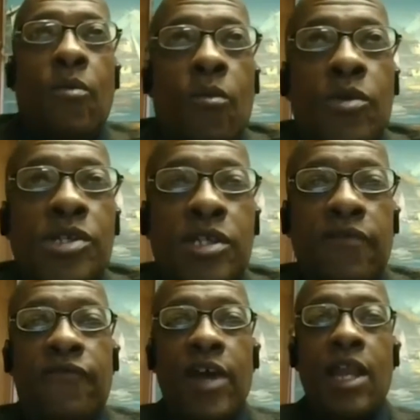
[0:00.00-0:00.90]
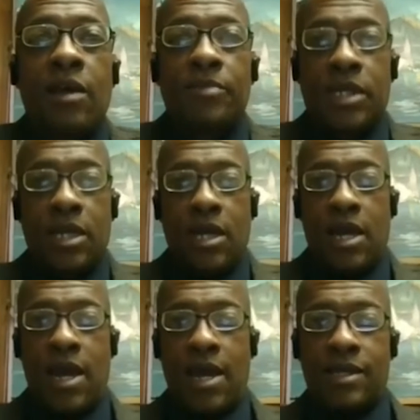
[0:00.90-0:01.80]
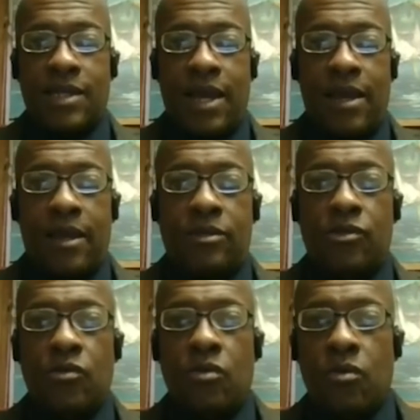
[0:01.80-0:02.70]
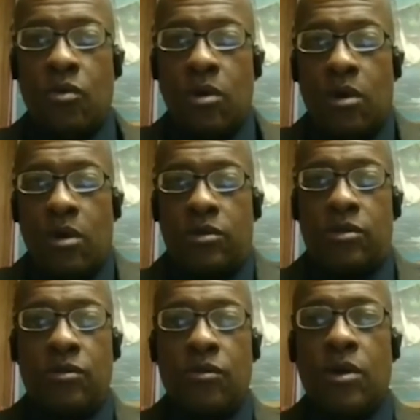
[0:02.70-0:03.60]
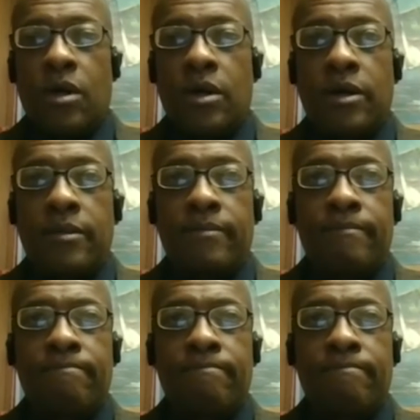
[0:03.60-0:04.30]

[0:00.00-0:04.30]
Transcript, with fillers: was developed as a tool to um,